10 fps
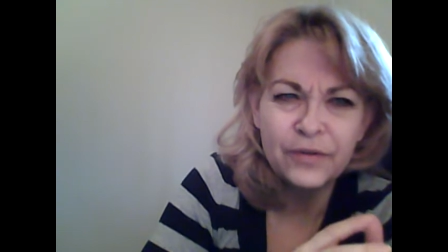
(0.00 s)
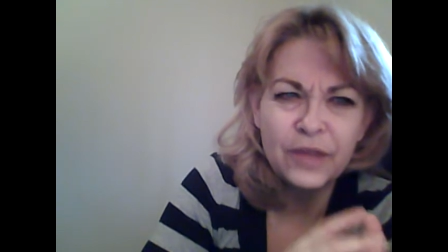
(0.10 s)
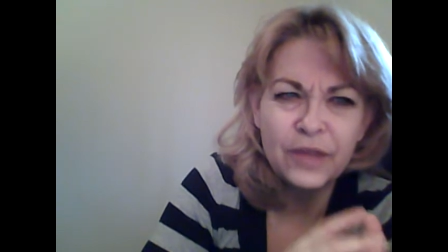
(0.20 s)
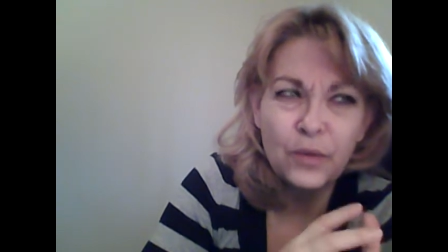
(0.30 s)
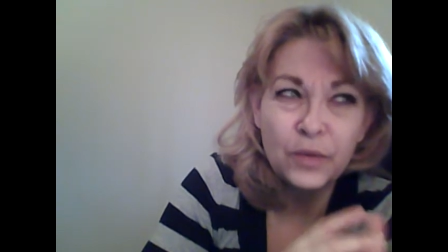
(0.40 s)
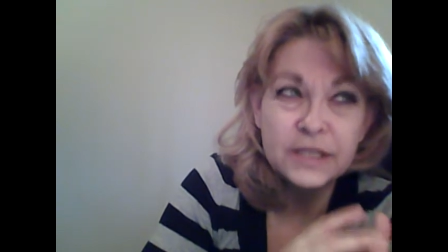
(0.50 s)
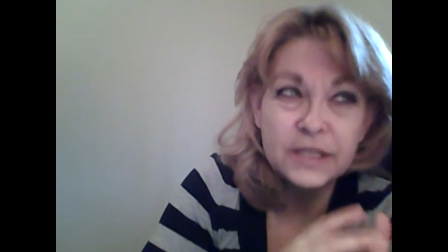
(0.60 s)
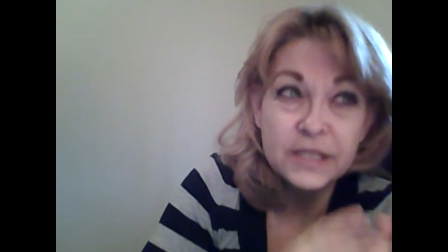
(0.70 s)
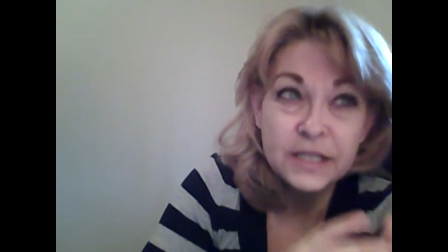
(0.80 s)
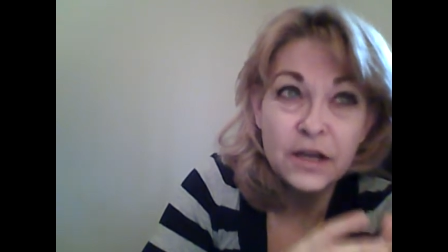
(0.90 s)
that we
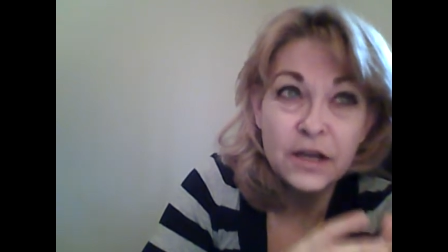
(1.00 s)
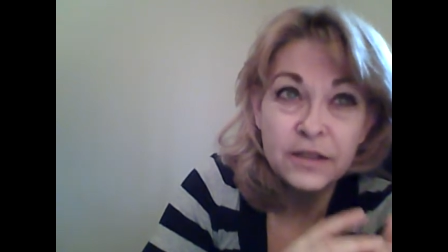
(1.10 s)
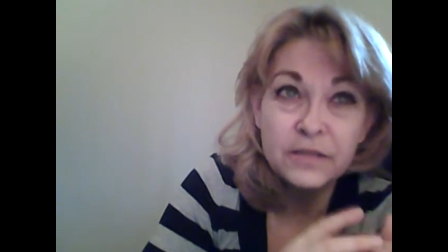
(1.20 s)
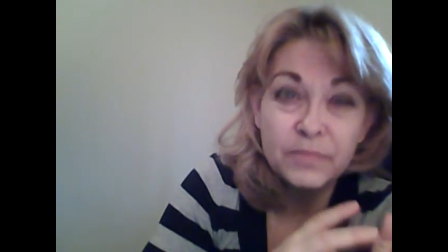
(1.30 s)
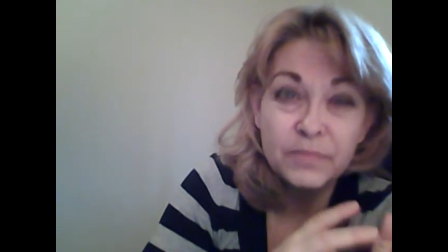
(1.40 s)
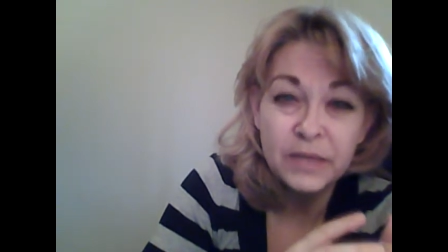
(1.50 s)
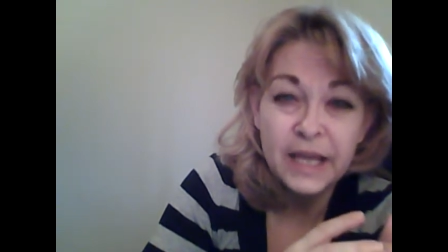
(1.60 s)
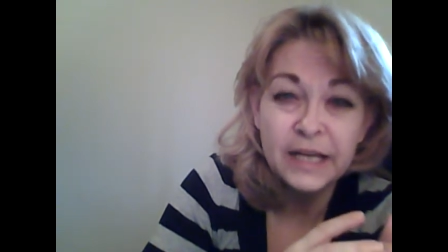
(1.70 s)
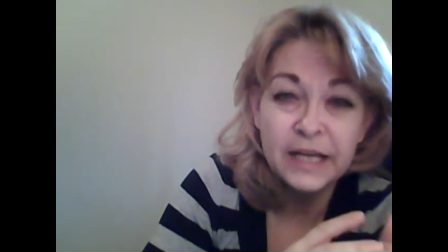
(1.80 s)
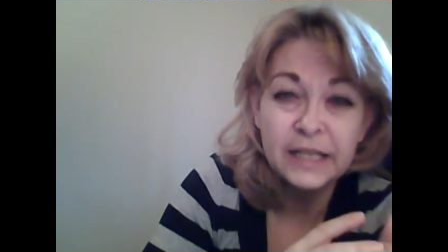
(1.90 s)
see on this
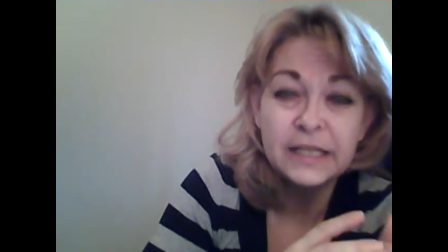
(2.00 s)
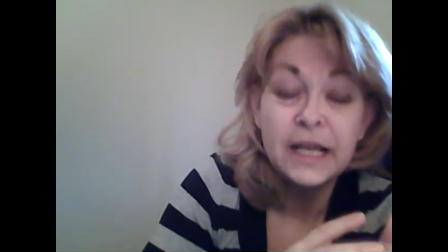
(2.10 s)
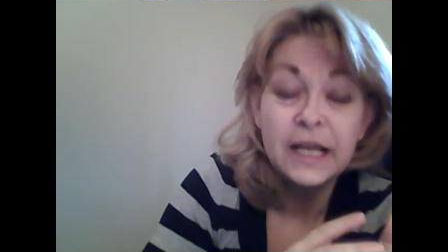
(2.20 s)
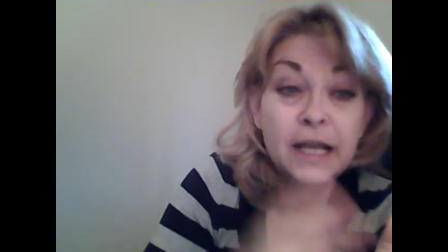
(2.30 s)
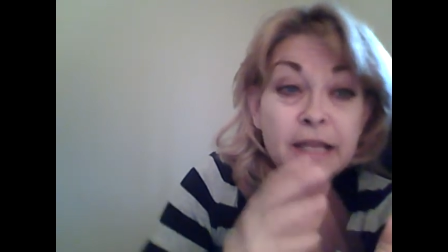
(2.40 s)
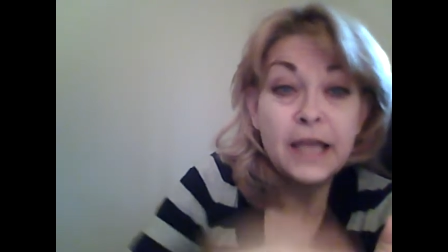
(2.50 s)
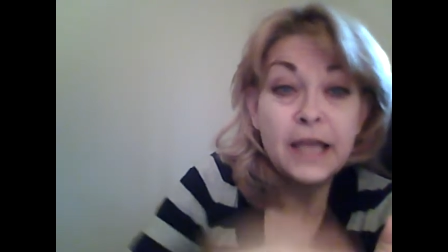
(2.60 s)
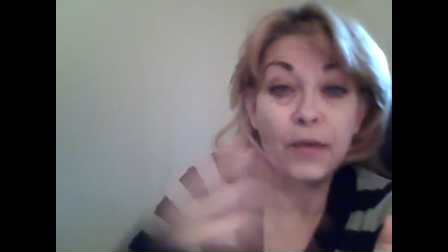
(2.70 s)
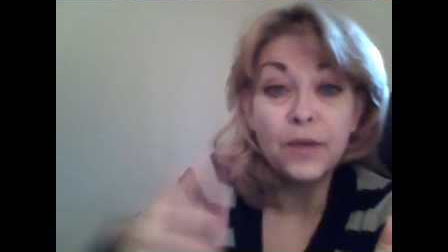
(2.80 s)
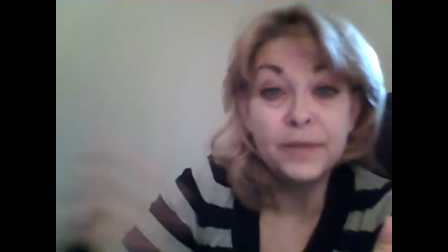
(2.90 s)
planet
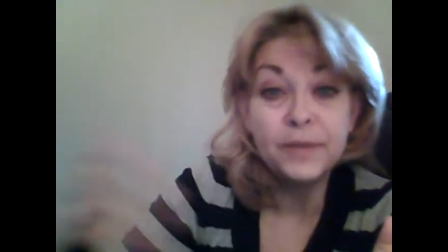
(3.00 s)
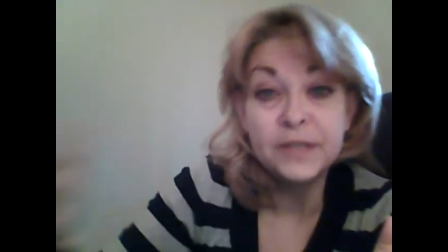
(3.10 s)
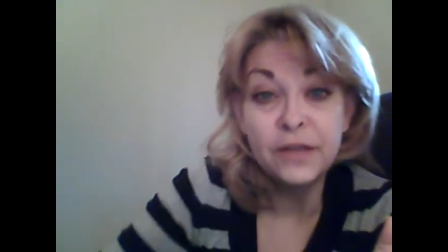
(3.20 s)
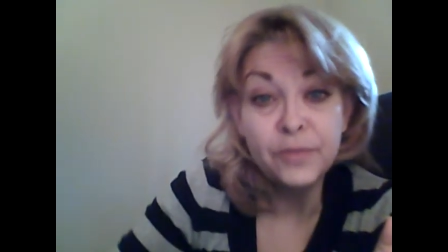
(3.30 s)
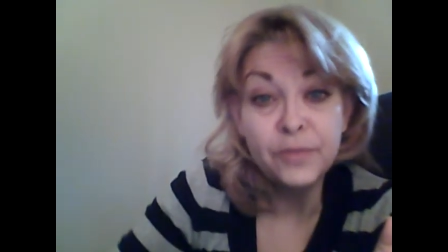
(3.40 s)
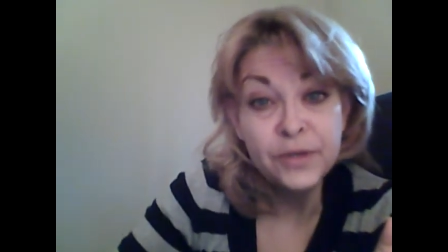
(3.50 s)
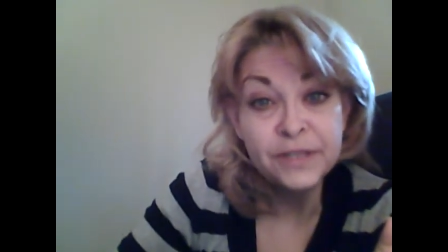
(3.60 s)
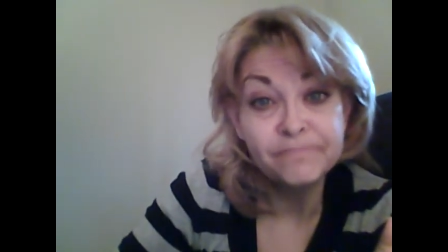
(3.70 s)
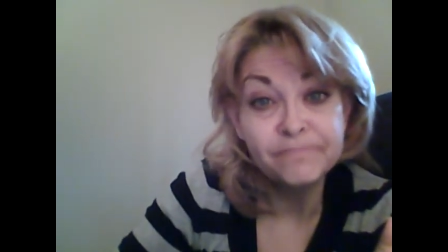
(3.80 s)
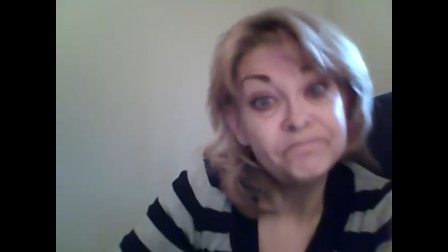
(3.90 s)
that rapes another person?